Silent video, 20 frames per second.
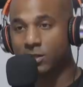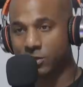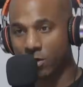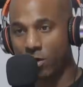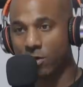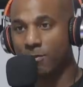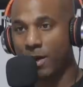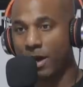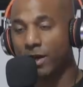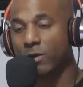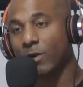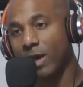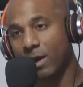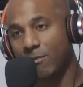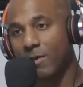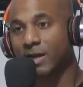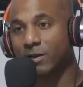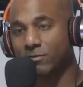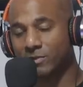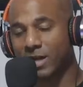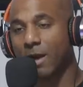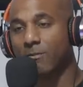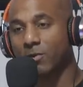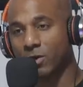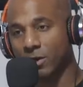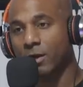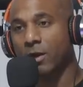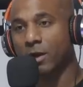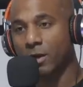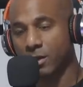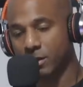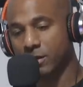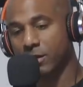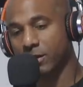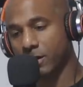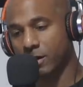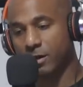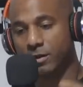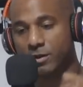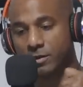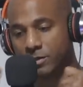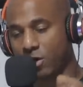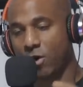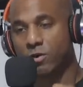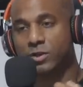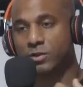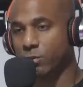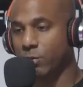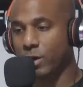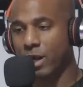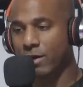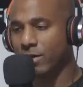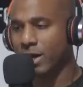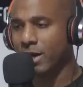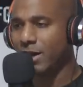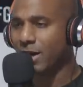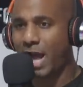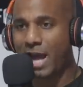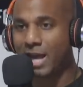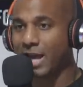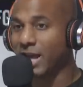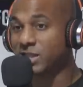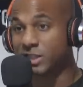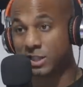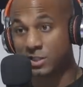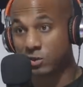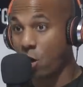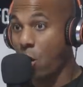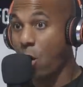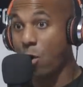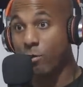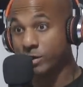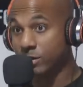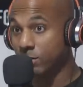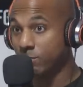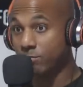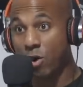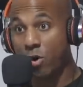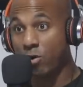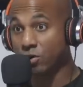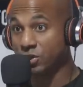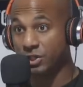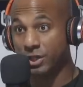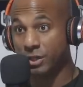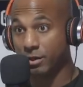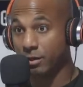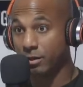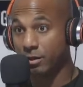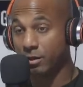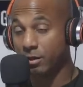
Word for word: a certain money when they uh -huh. make the type of uh-huh. the, uh, surgery, whatever. Mm -hmm. Like, it's just always some bullshit.